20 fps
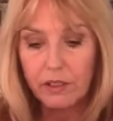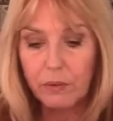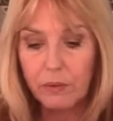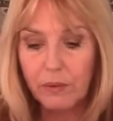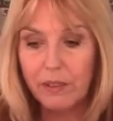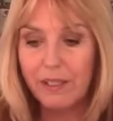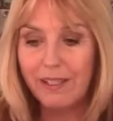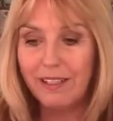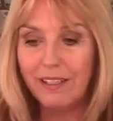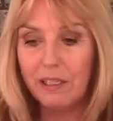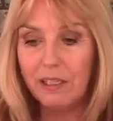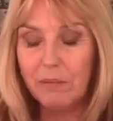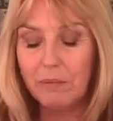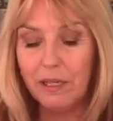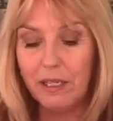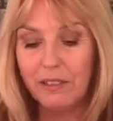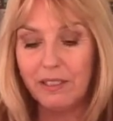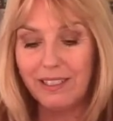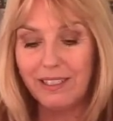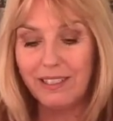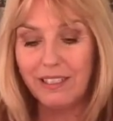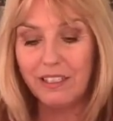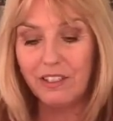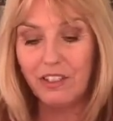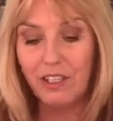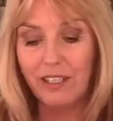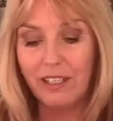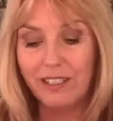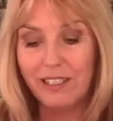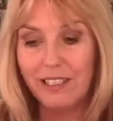Because when you think about it, it's the
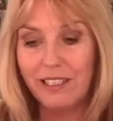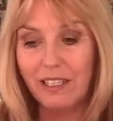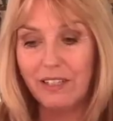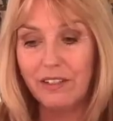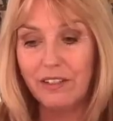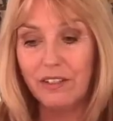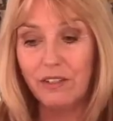shiny side